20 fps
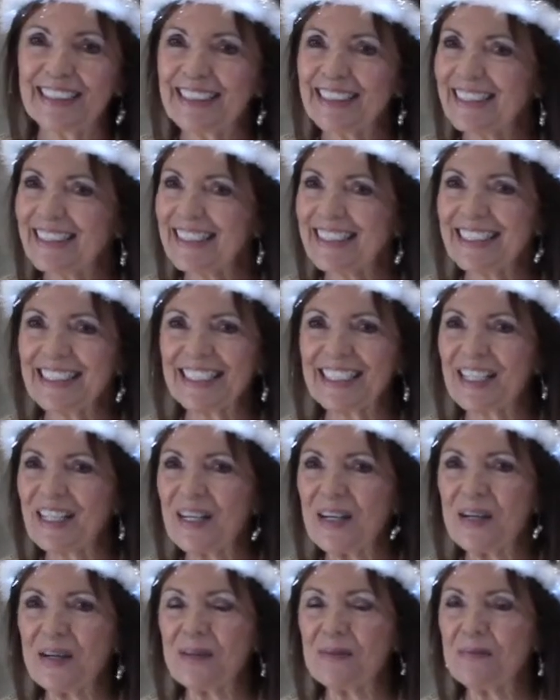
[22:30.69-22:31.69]
just to
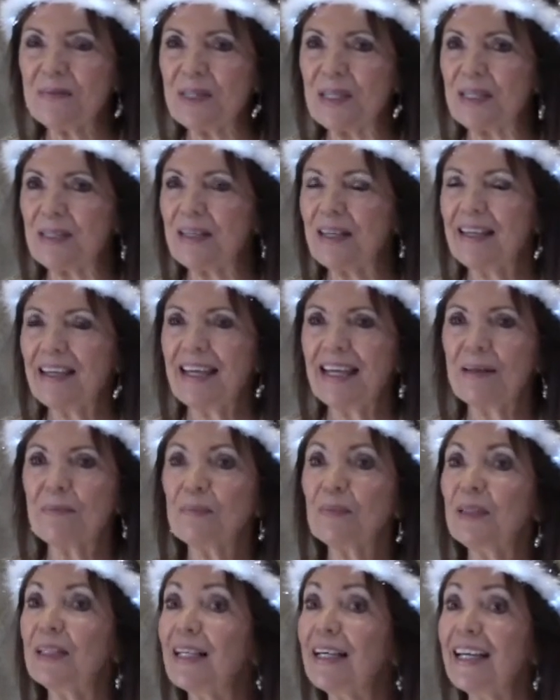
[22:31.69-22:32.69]
come and
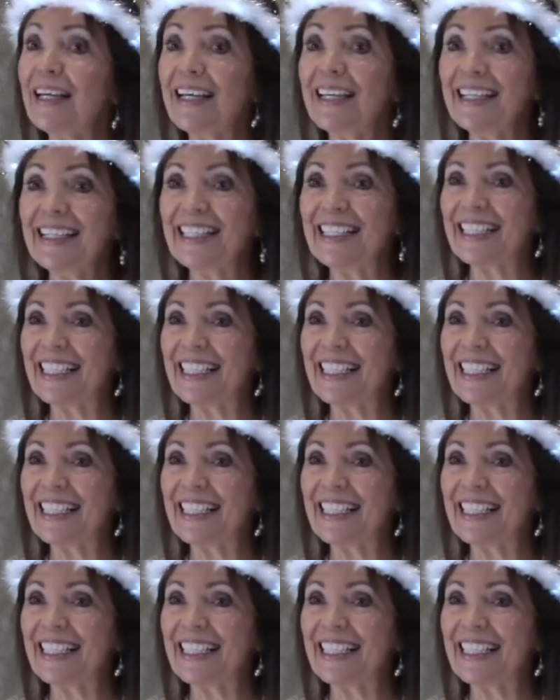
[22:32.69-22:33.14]
play